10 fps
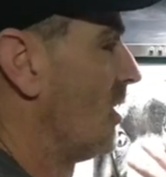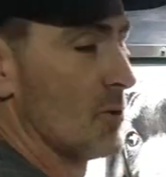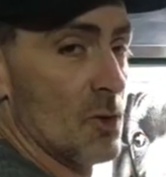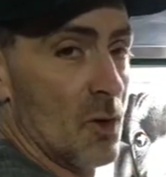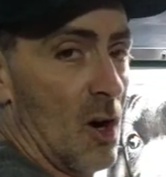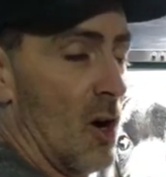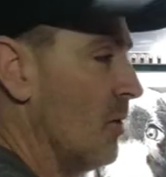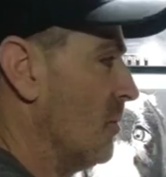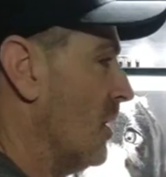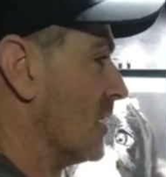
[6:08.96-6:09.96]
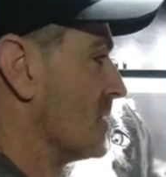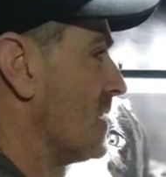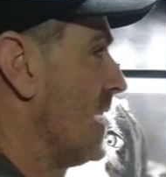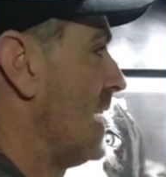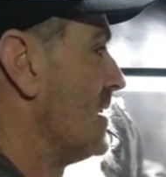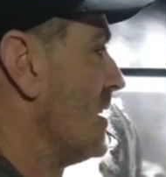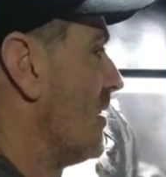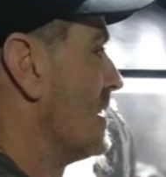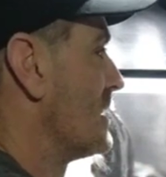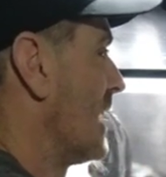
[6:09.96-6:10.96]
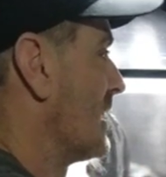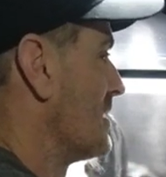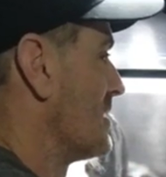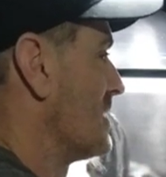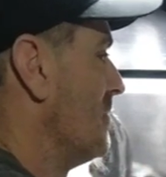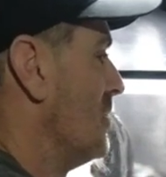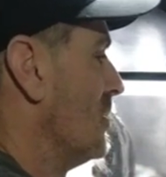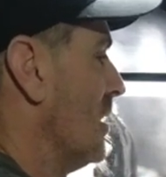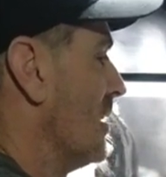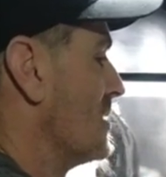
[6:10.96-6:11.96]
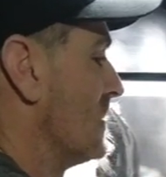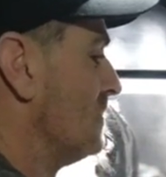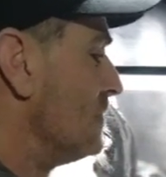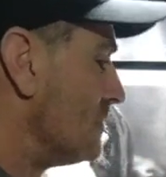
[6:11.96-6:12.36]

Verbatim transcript: on your artwork. So they're nice and simple, guys.